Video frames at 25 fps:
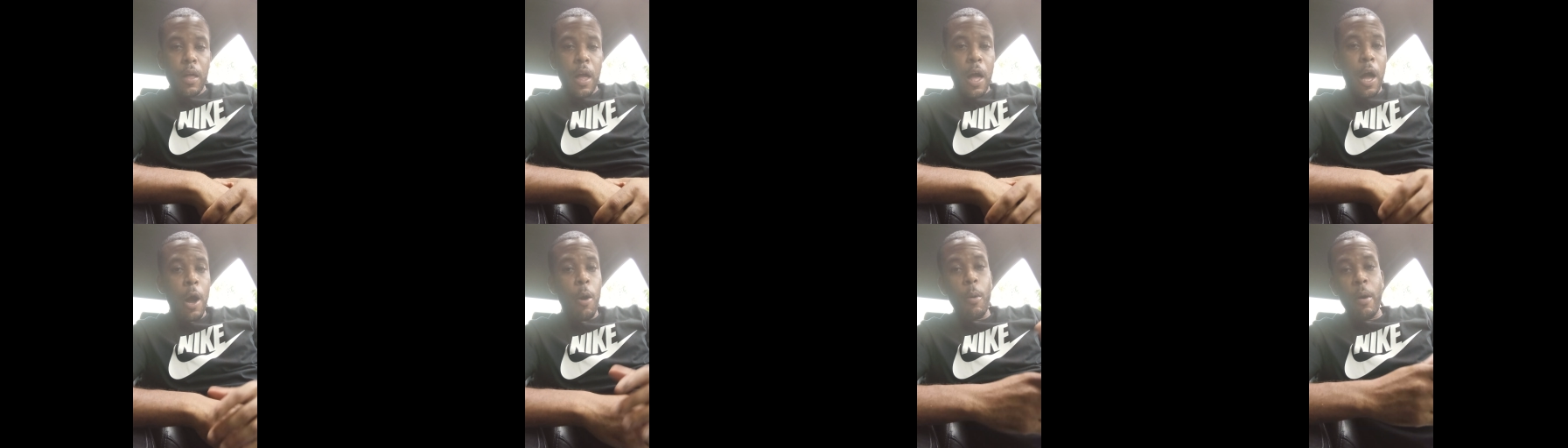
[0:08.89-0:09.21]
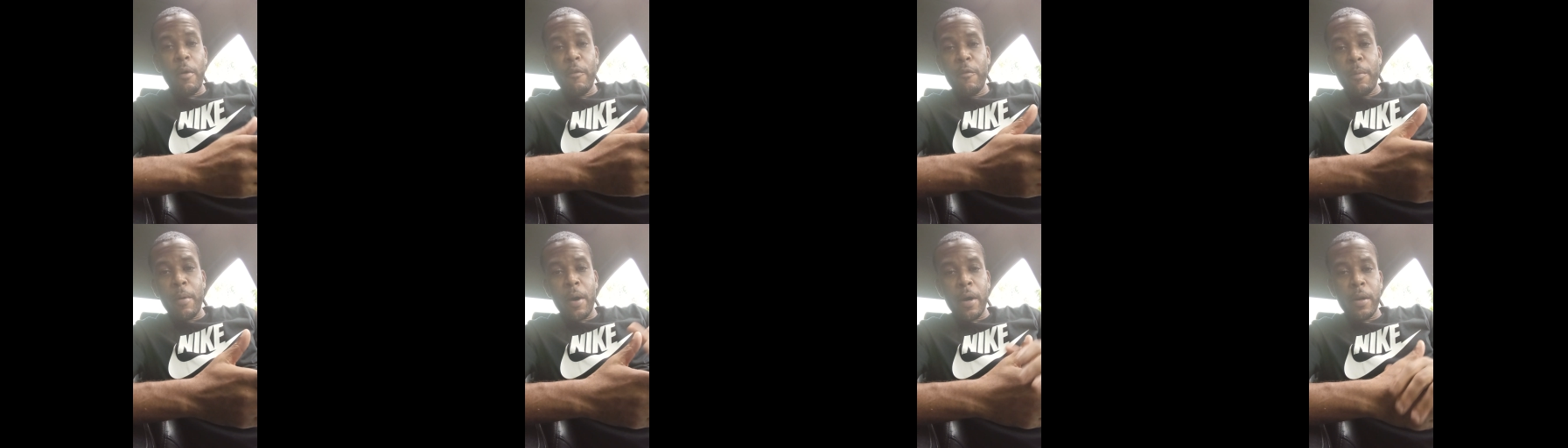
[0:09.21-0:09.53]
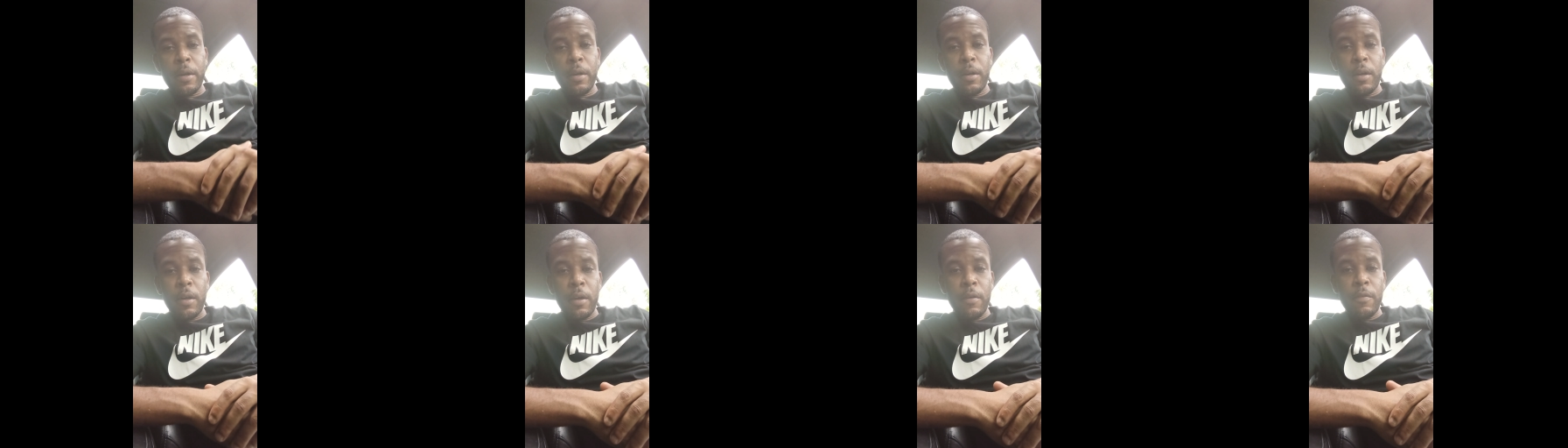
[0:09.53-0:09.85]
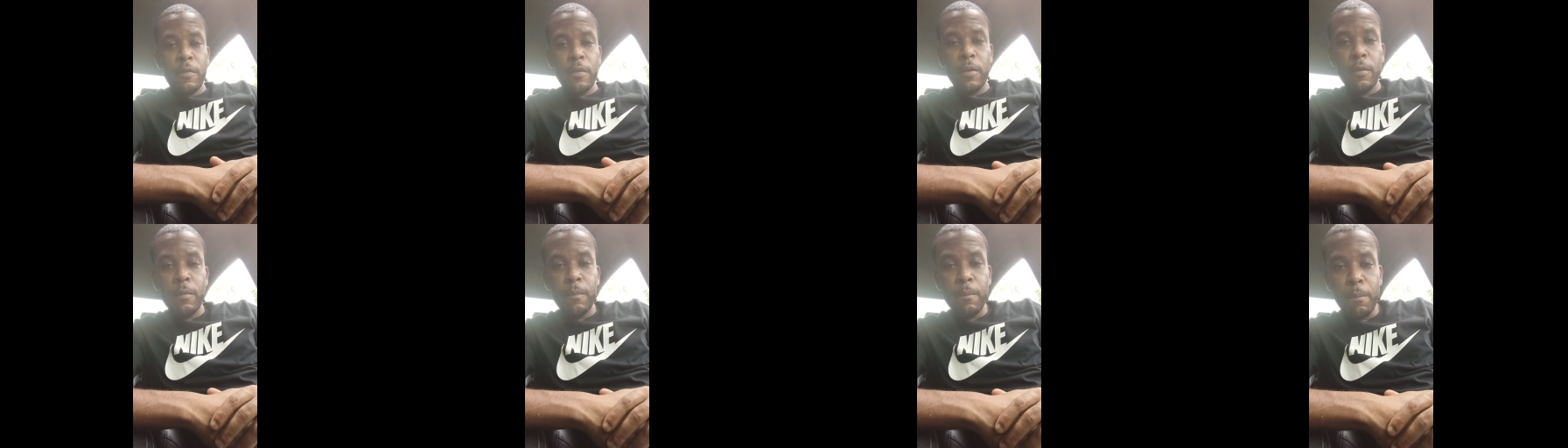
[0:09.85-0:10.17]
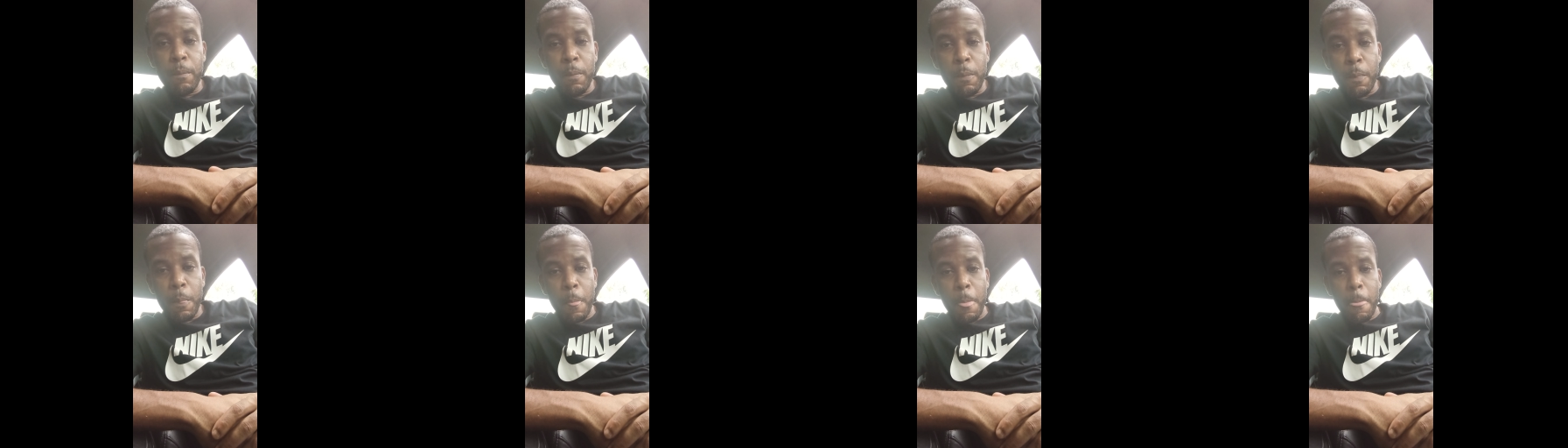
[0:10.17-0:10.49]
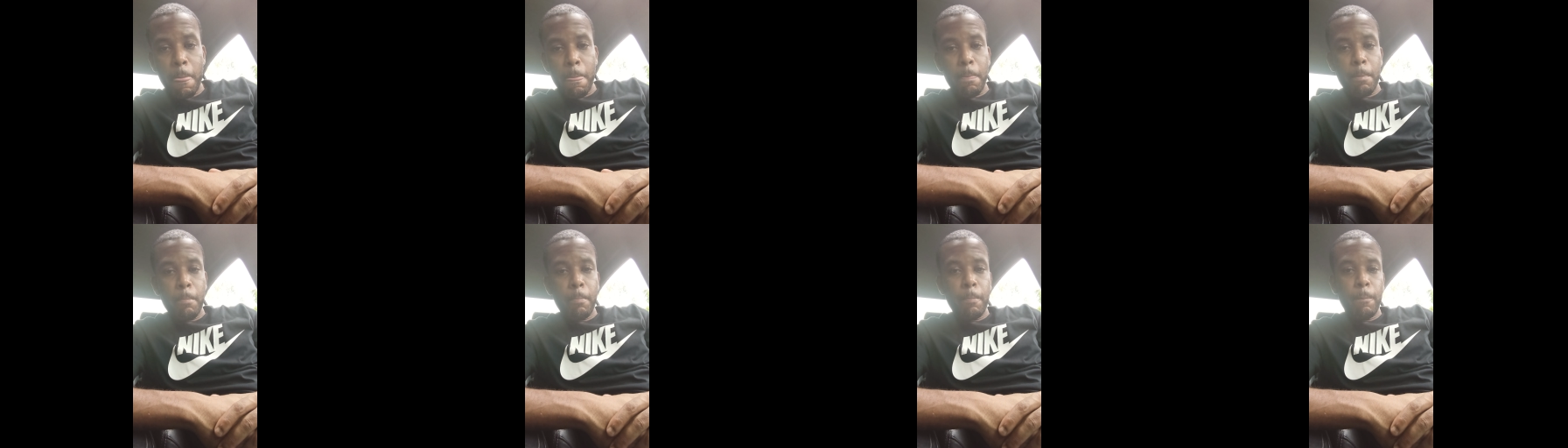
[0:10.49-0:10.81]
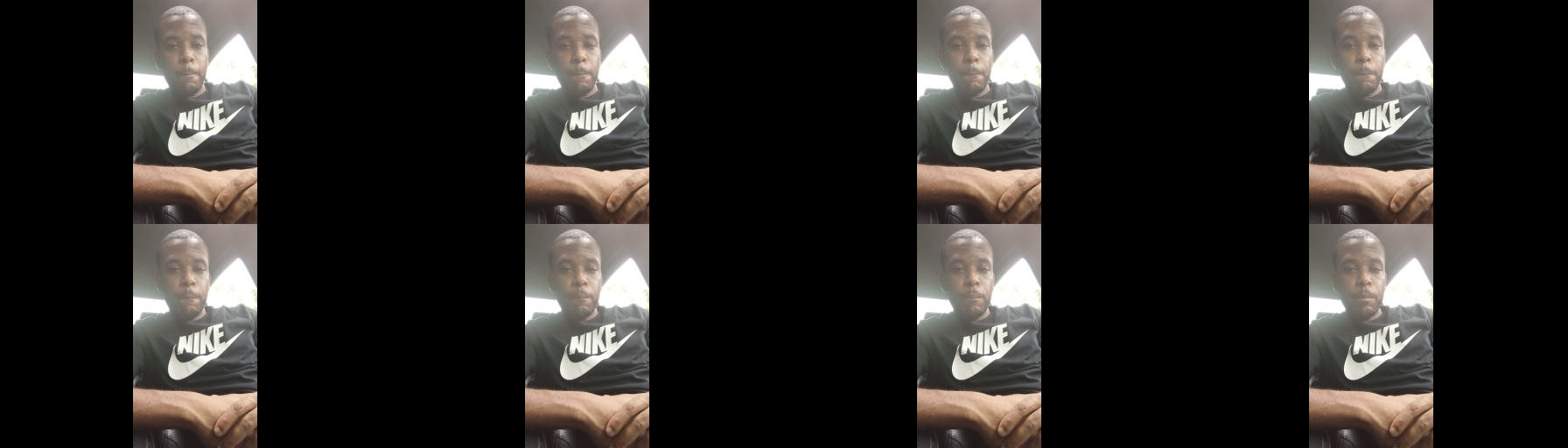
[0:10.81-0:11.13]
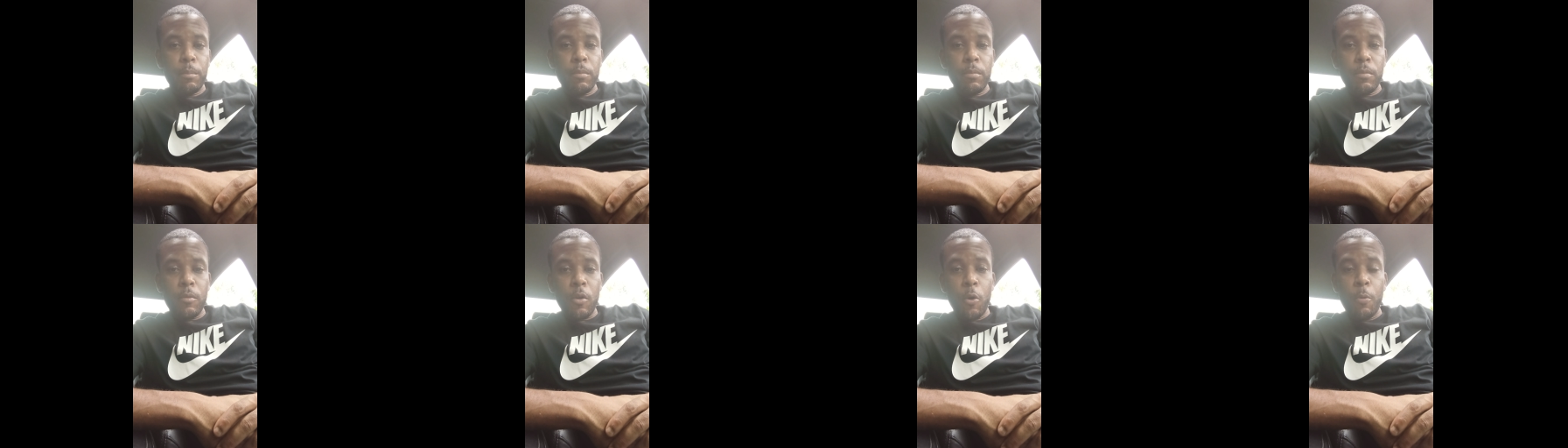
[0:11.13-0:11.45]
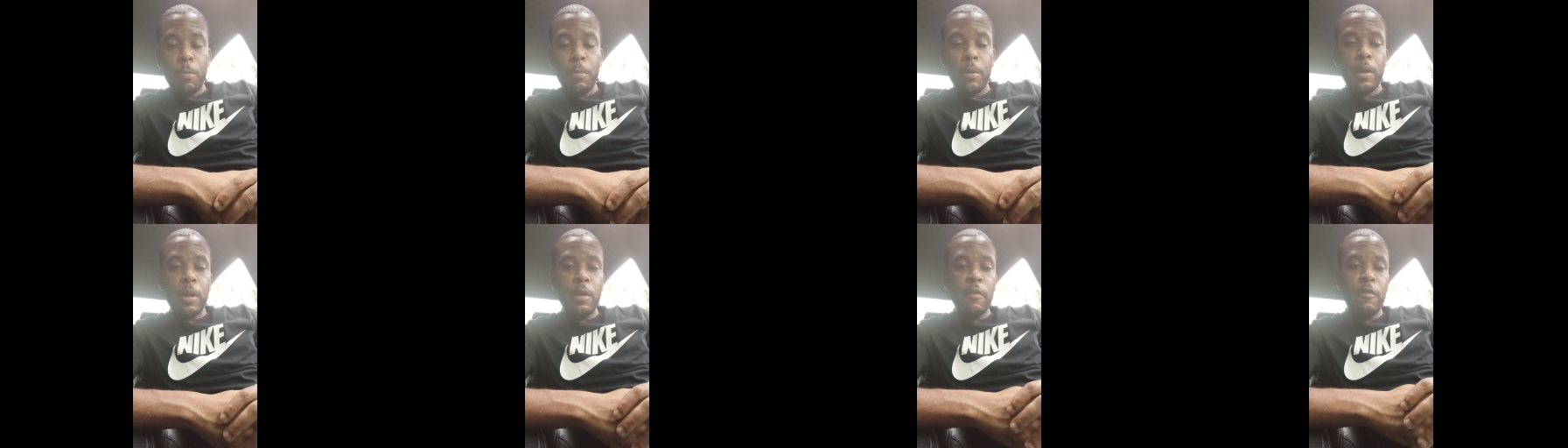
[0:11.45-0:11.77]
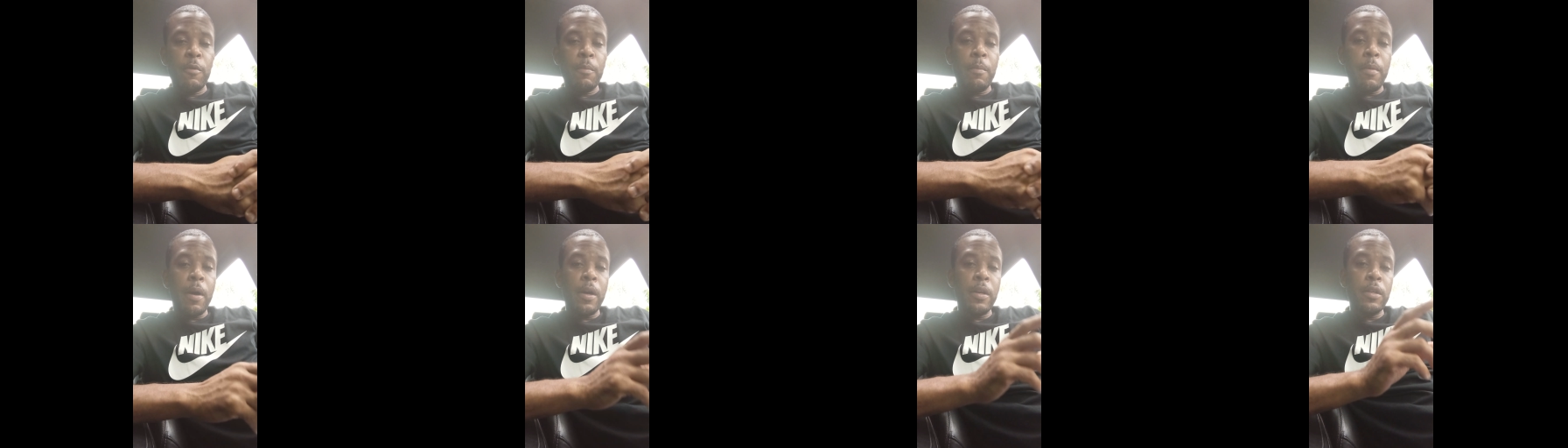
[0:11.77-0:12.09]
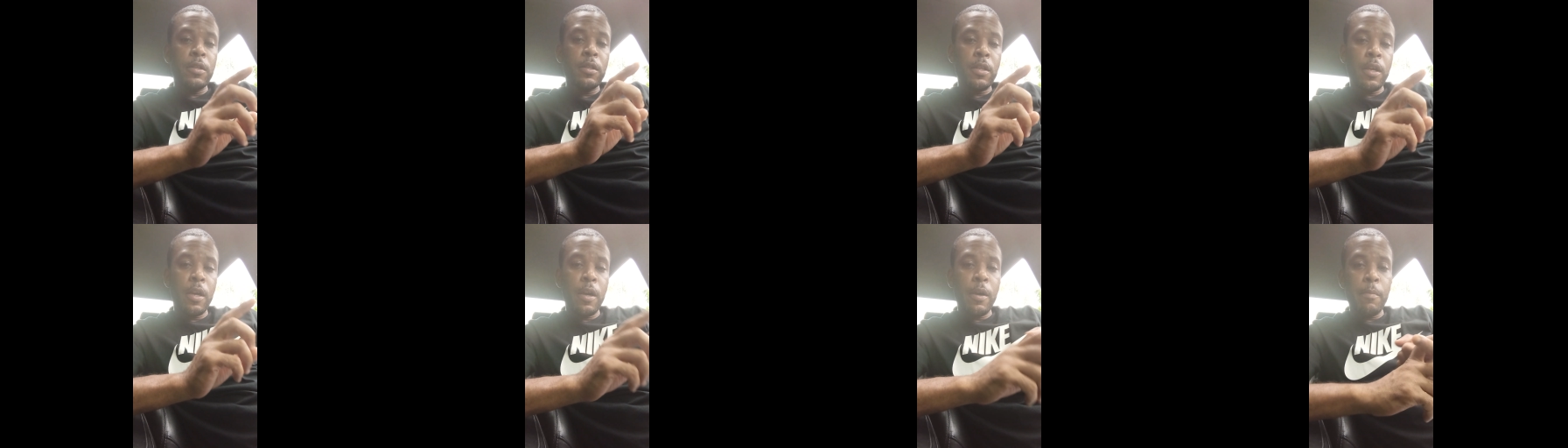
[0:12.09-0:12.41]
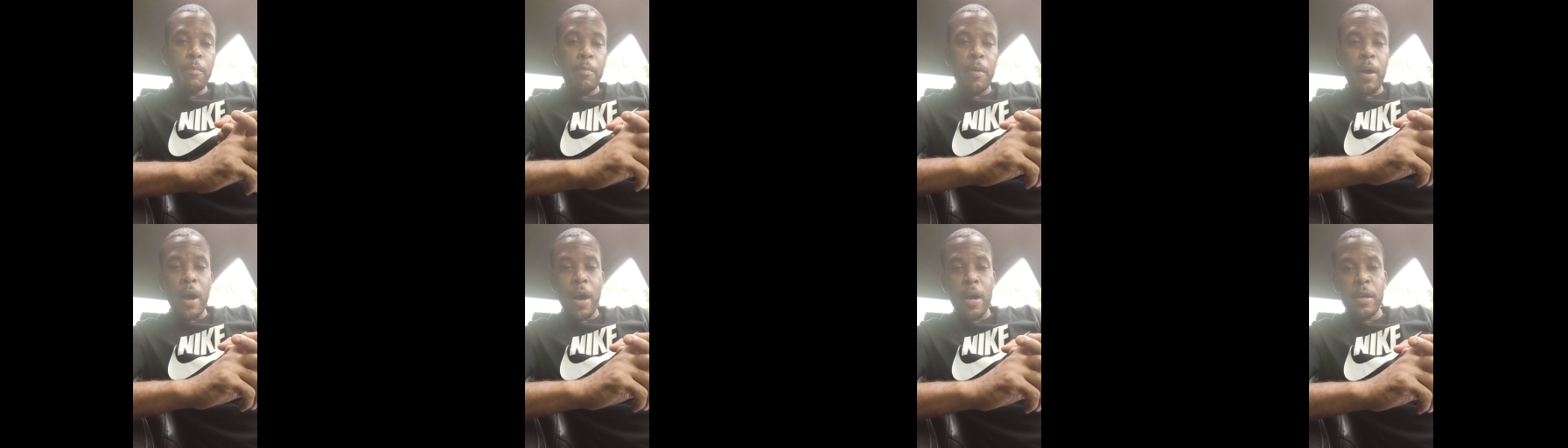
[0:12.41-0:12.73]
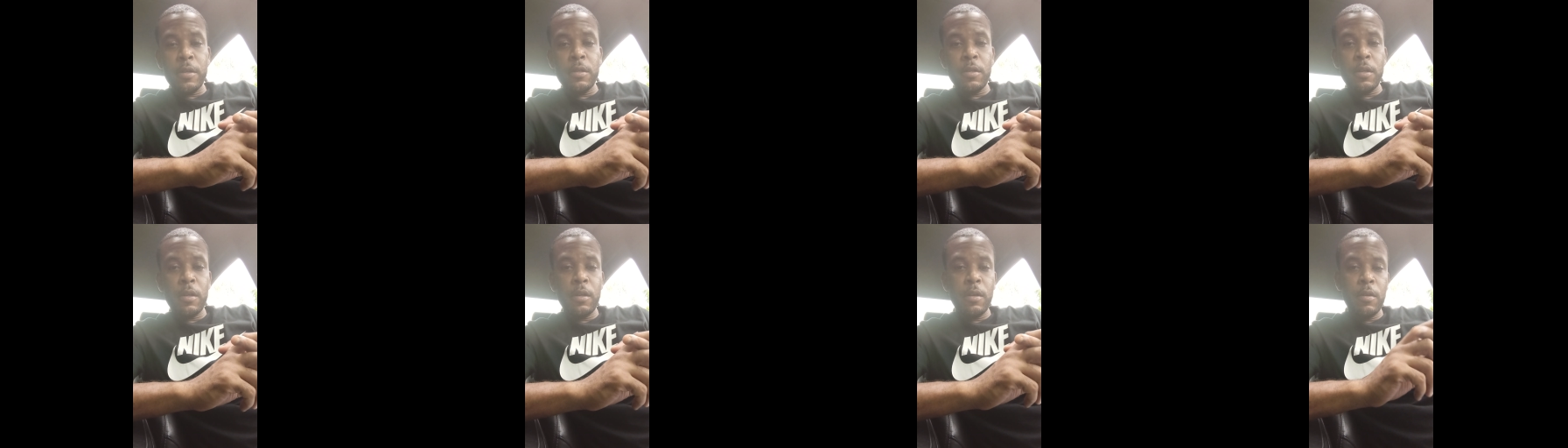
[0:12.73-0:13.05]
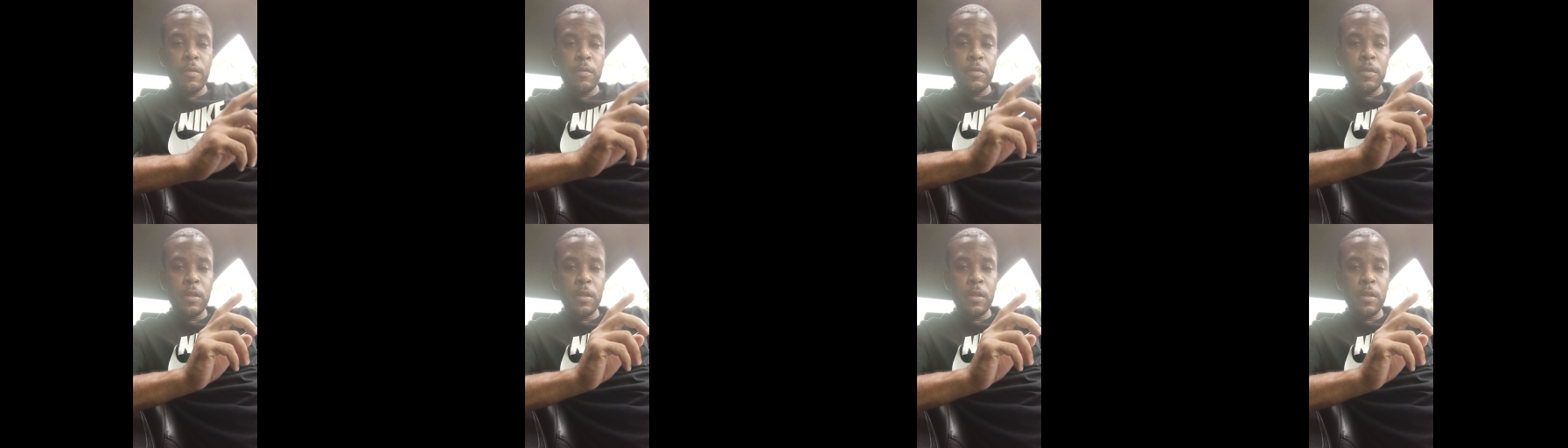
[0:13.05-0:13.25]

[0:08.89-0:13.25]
How everybody living? Hoping everybody staying positive,